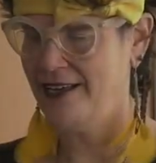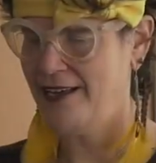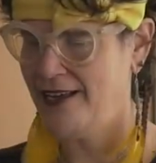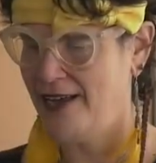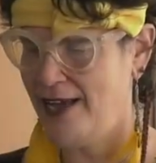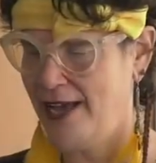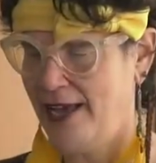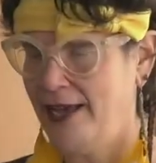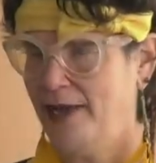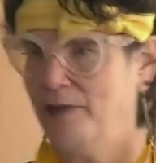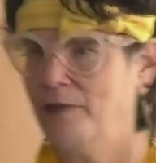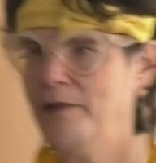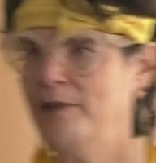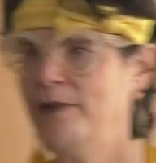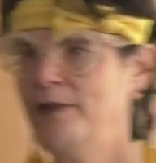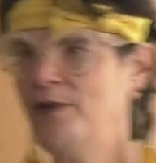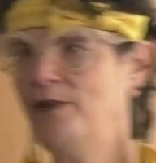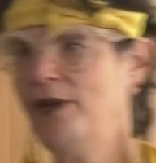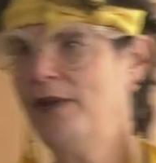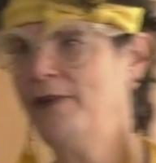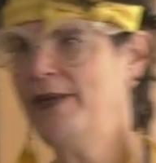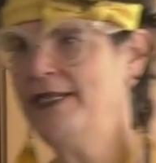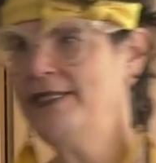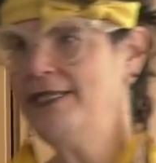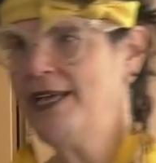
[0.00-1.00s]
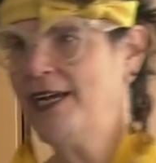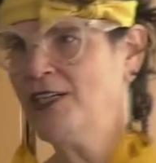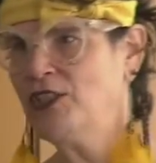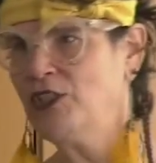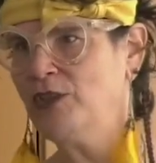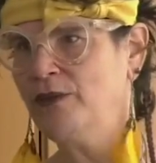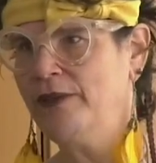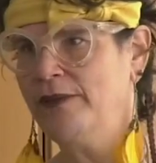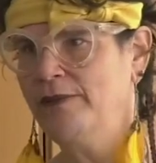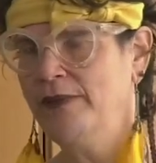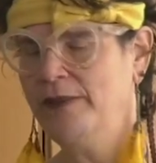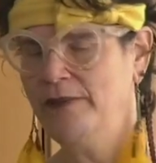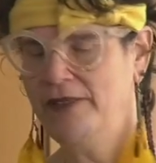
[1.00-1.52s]
I'm Rabbi
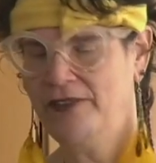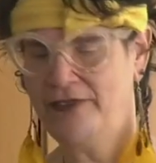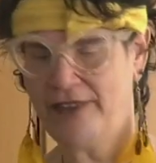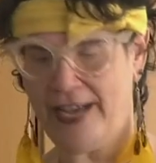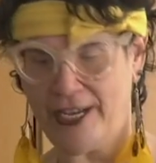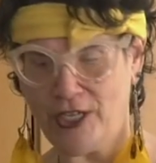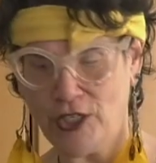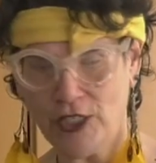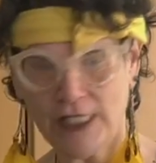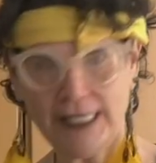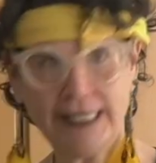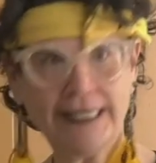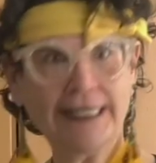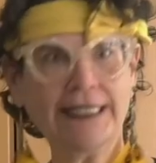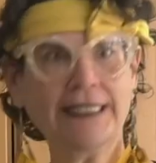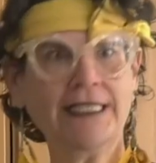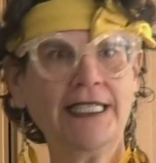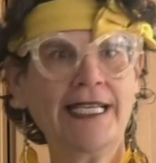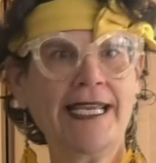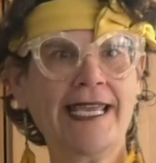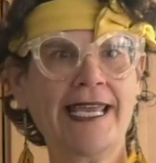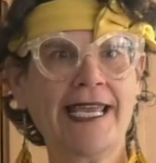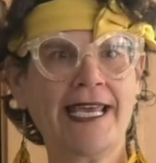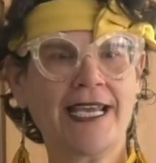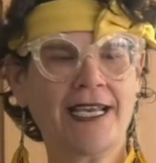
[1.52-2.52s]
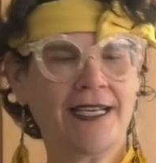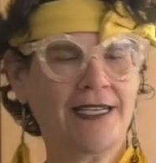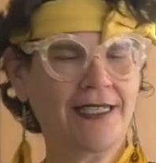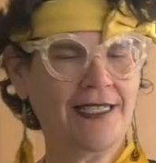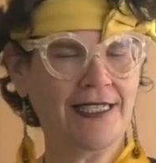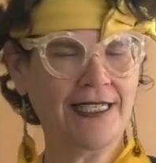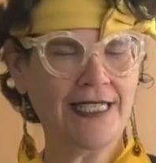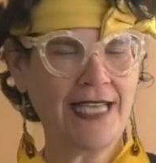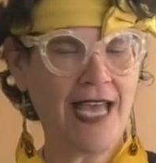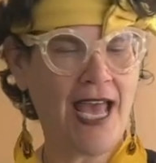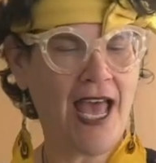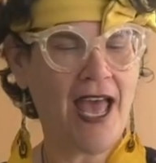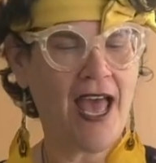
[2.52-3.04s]
Dr. Reb Mimi Feigelson,
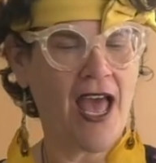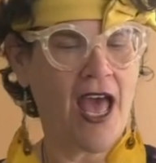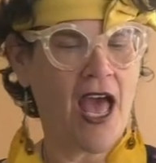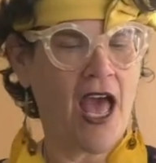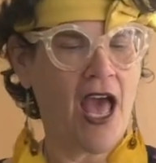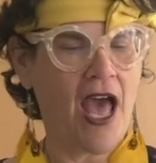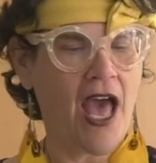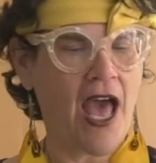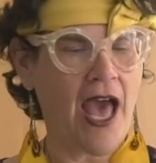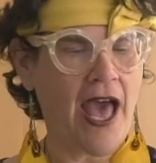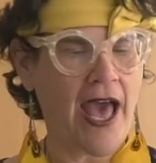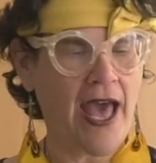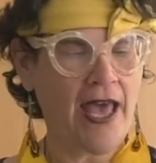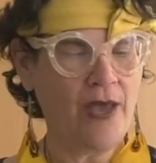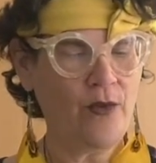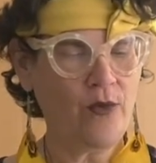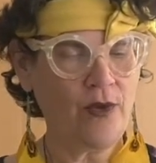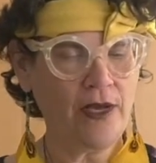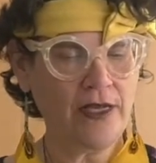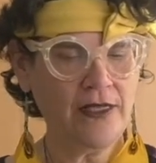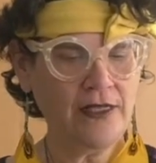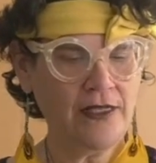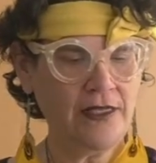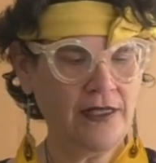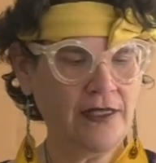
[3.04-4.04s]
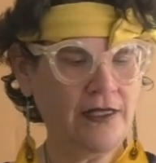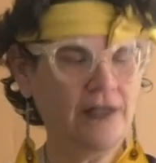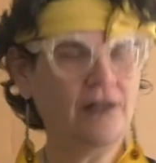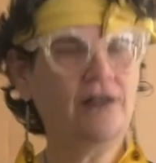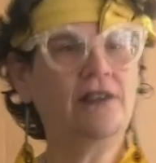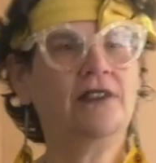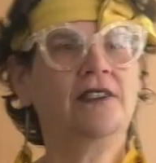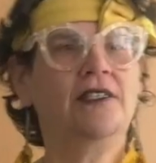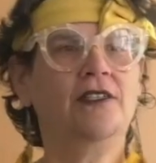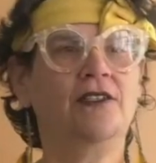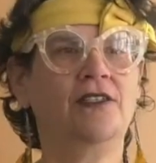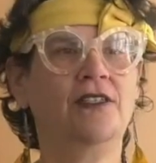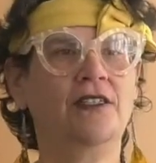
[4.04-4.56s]
and I want to
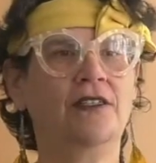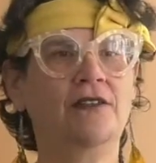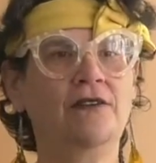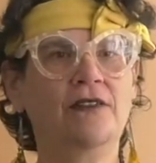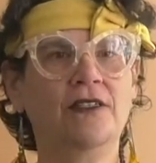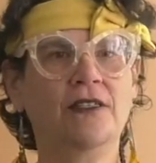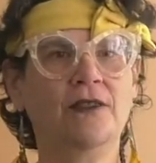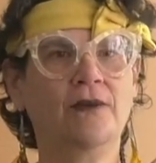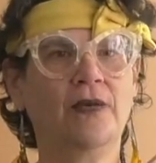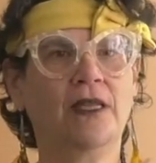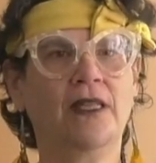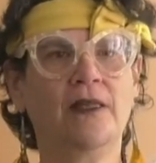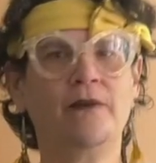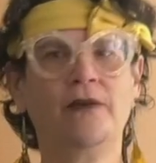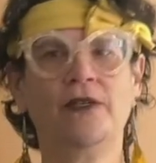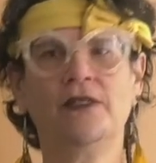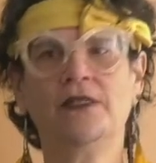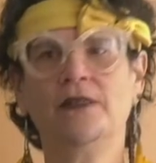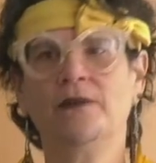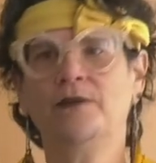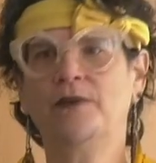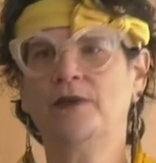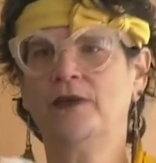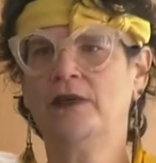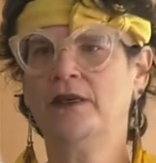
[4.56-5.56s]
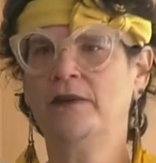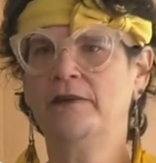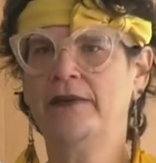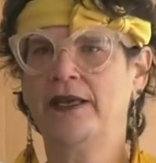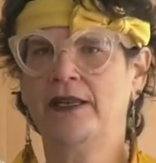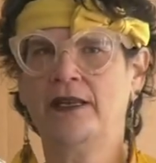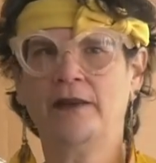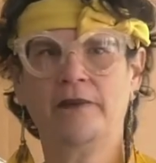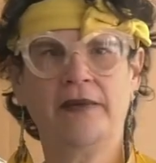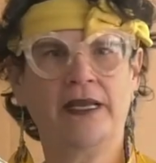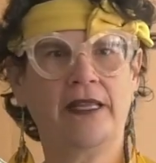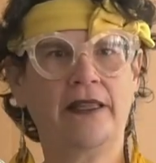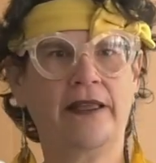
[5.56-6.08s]
introduce you to one of the most important
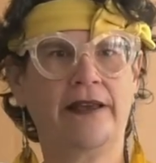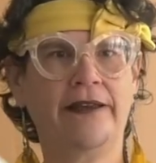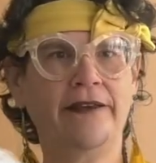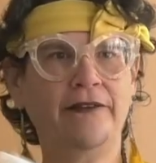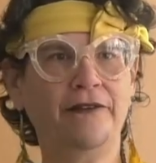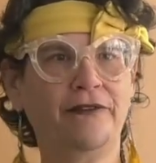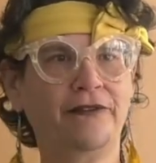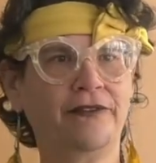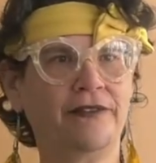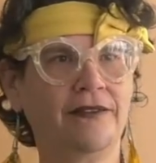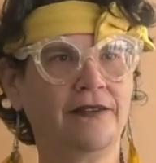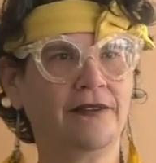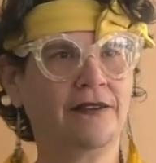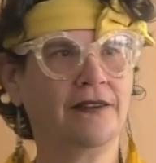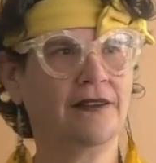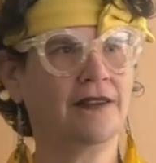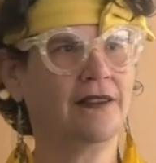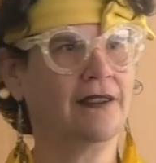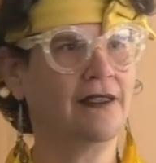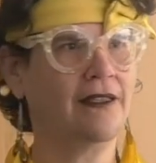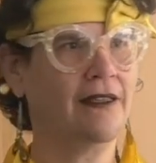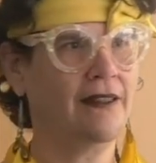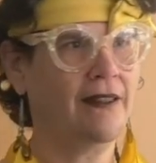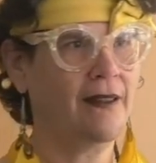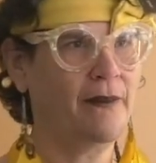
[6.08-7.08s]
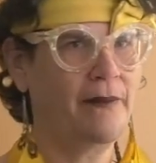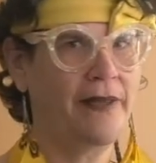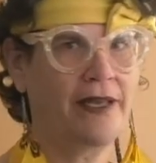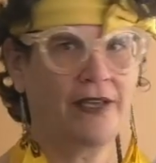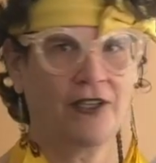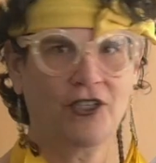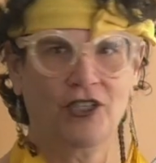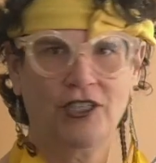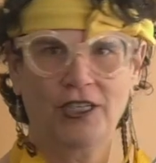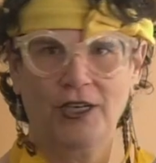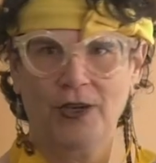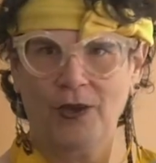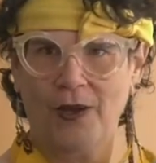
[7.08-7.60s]
men in my life, the Mei
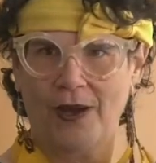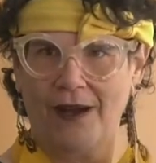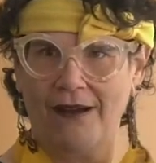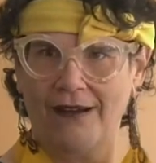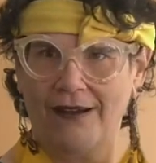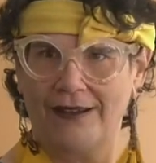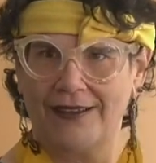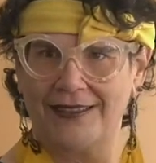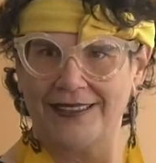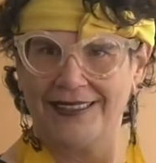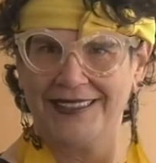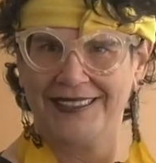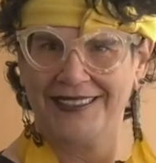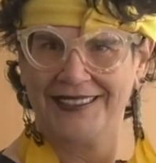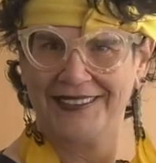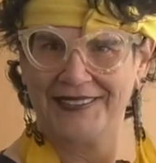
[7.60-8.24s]
Ha'Shiloach.